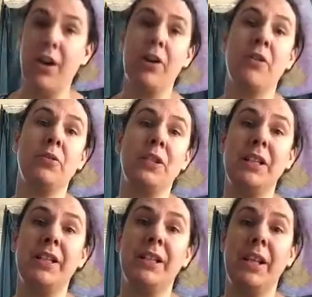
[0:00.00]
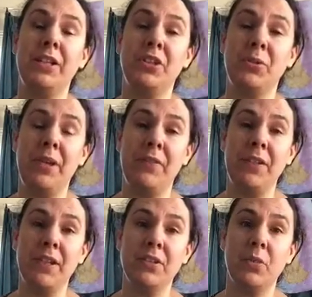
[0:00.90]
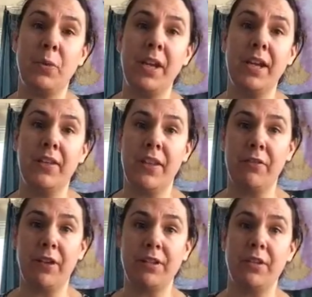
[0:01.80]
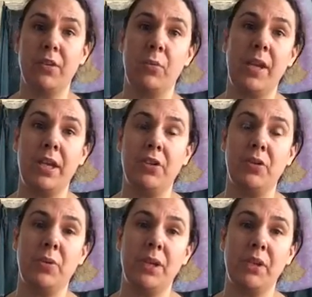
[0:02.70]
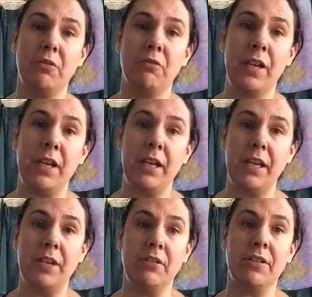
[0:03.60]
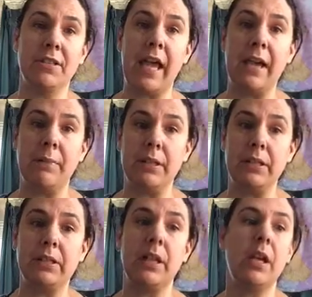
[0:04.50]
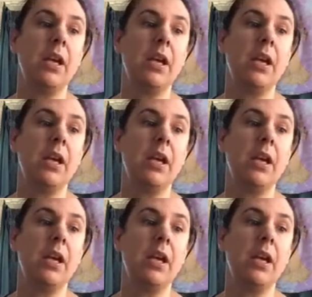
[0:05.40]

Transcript: are only like 2 evenings a week, and then the rest of the week you're doing your reading and your assignments.